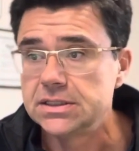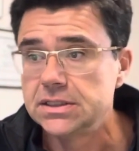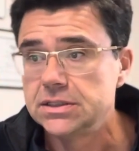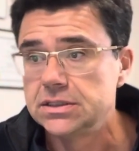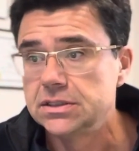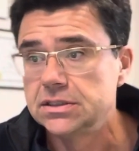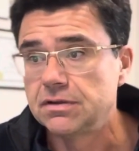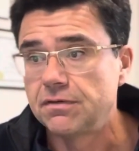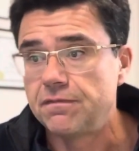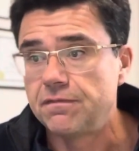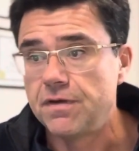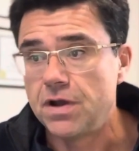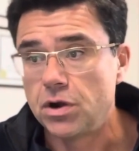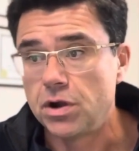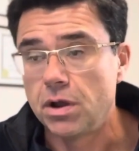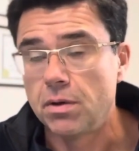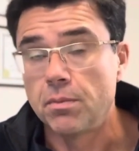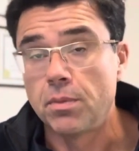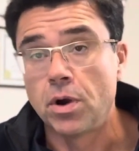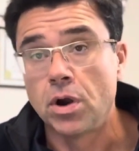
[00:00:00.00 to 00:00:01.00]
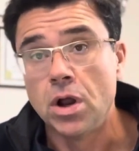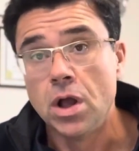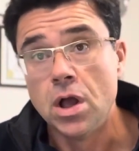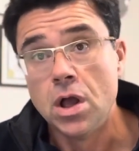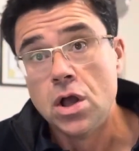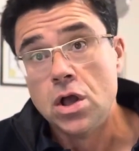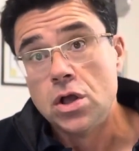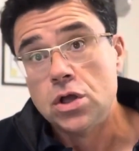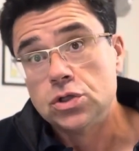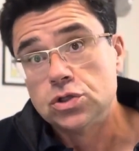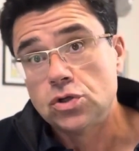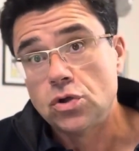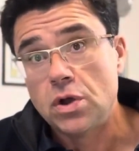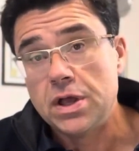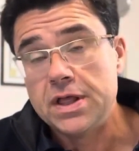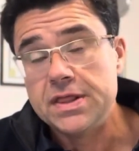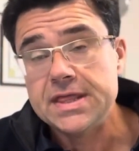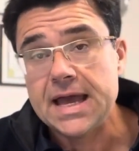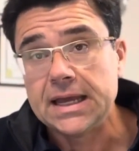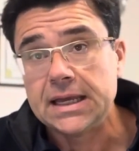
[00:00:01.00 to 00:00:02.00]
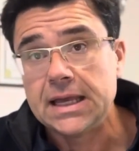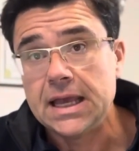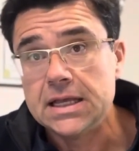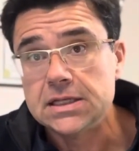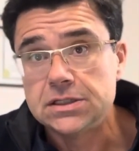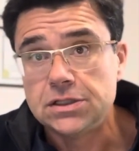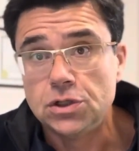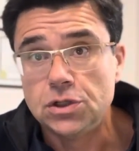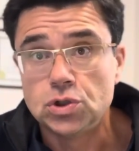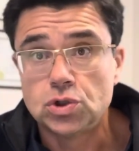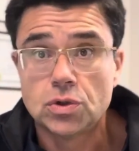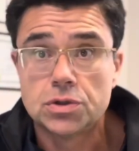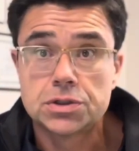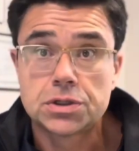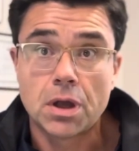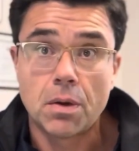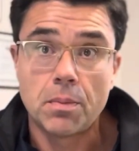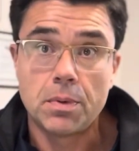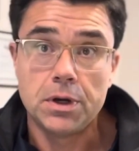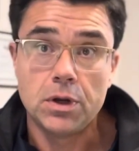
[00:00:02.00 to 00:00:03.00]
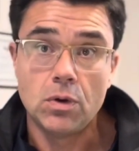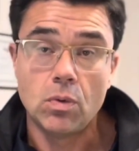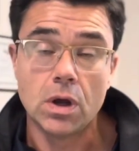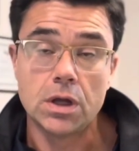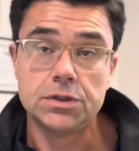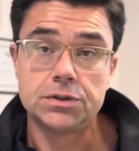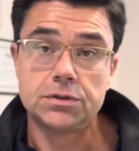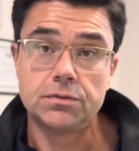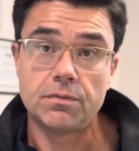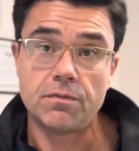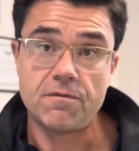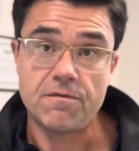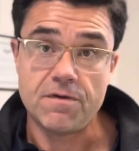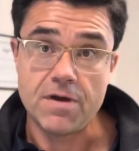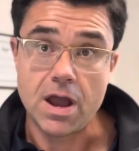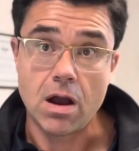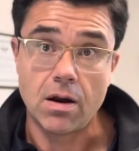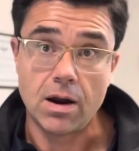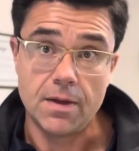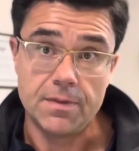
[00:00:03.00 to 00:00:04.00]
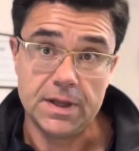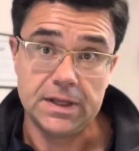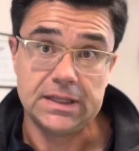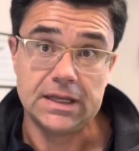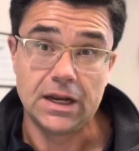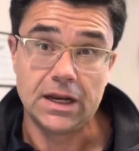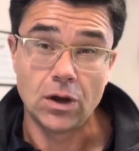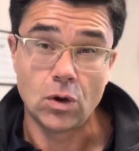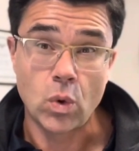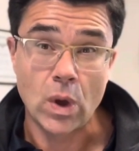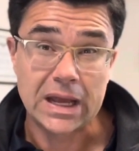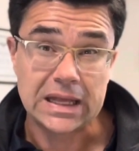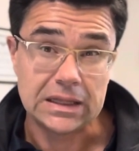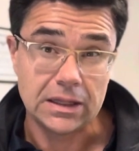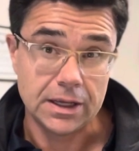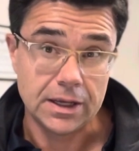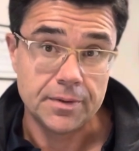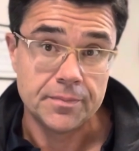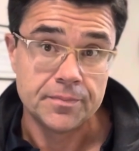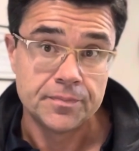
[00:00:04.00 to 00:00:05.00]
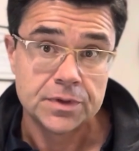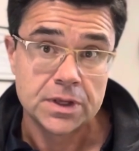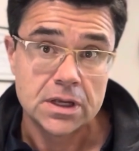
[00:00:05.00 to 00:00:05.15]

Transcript: This is a fair number. So in that case, the insurance company was fair and they did it quickly.